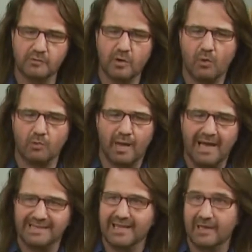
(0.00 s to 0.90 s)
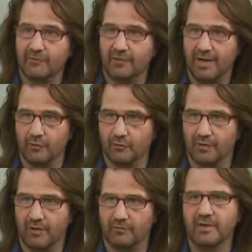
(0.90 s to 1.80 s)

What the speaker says: don't identify yourself